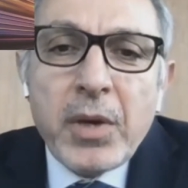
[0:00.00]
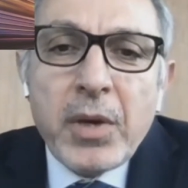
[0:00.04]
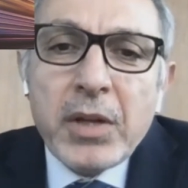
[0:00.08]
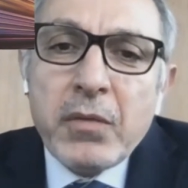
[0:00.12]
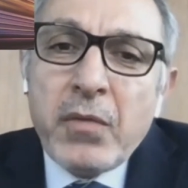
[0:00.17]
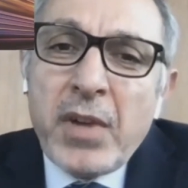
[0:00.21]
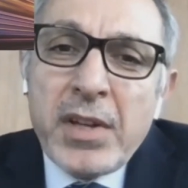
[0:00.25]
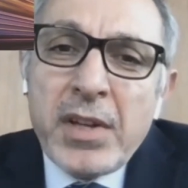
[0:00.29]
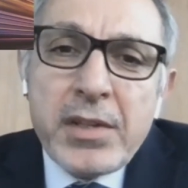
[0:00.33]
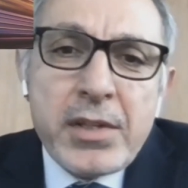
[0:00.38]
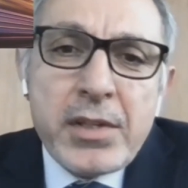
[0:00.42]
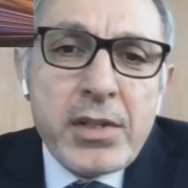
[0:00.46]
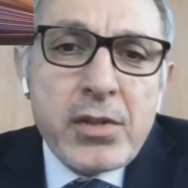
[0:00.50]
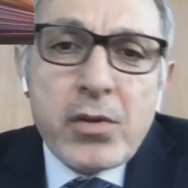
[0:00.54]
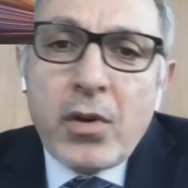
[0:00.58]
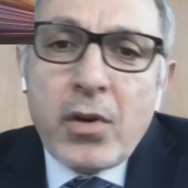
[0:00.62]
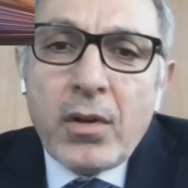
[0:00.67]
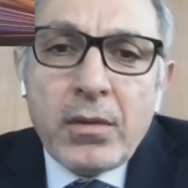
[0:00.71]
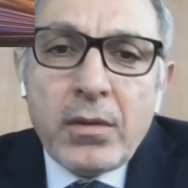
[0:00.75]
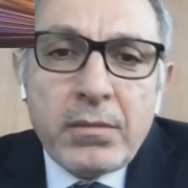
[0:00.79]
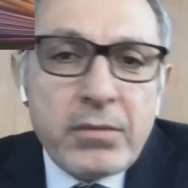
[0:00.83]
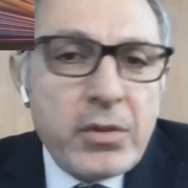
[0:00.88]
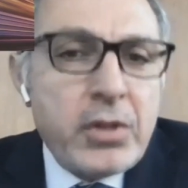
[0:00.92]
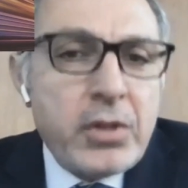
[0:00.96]
but once it's
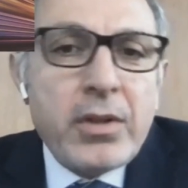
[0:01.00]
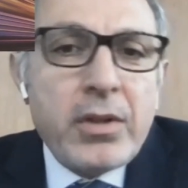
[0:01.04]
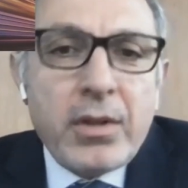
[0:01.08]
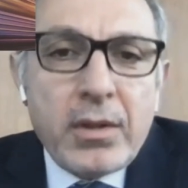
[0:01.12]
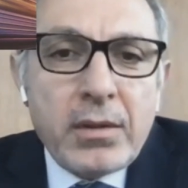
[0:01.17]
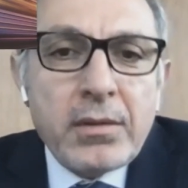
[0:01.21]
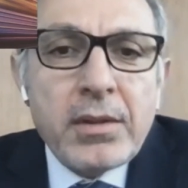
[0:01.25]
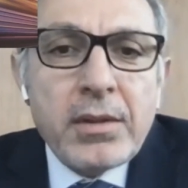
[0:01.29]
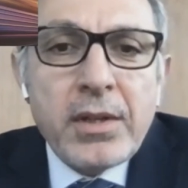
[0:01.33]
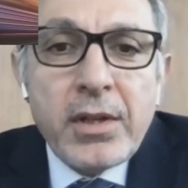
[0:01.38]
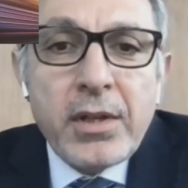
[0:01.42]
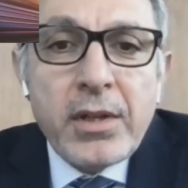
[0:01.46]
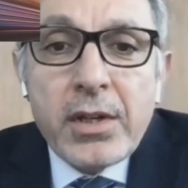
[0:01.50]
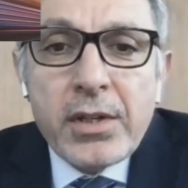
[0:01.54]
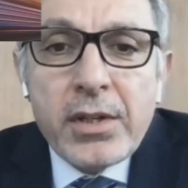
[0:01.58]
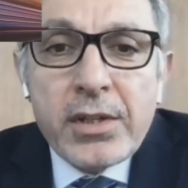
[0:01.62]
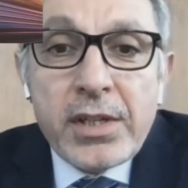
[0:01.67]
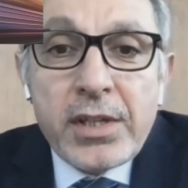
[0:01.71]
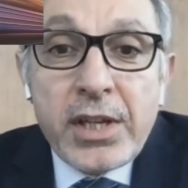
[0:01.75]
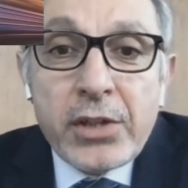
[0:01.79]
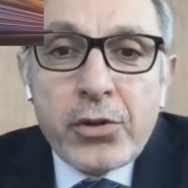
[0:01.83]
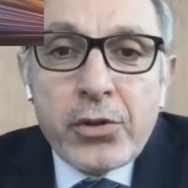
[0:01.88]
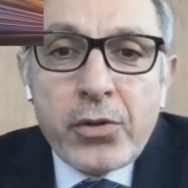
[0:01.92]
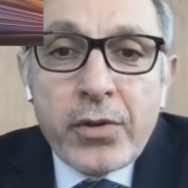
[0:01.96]
all
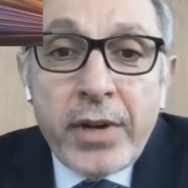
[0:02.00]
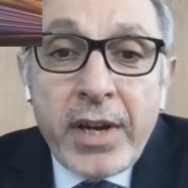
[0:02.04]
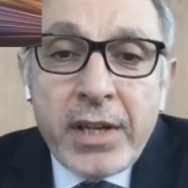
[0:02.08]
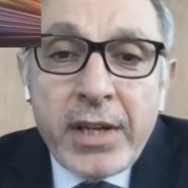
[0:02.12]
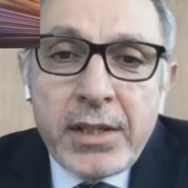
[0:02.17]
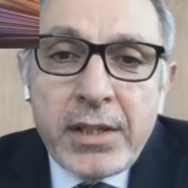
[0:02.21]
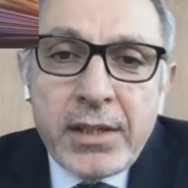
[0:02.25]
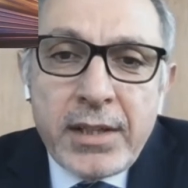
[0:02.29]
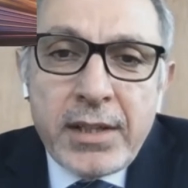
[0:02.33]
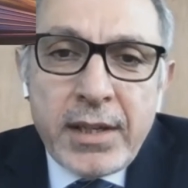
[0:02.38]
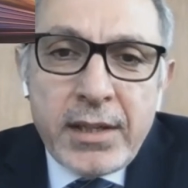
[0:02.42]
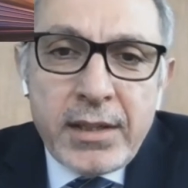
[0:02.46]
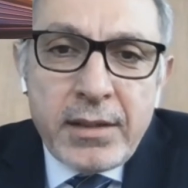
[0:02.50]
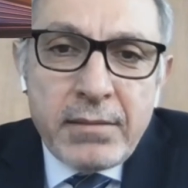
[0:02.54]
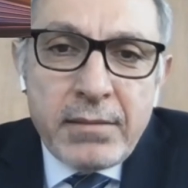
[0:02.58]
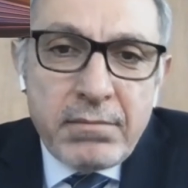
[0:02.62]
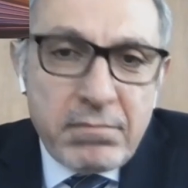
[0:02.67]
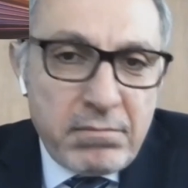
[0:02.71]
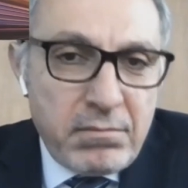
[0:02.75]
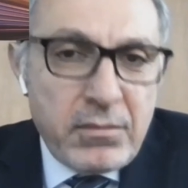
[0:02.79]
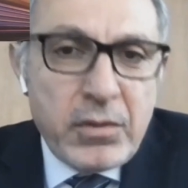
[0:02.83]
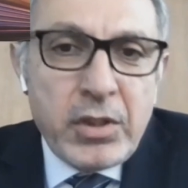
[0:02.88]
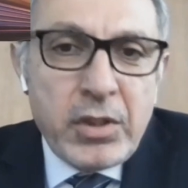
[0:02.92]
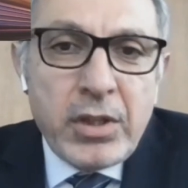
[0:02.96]
saturated and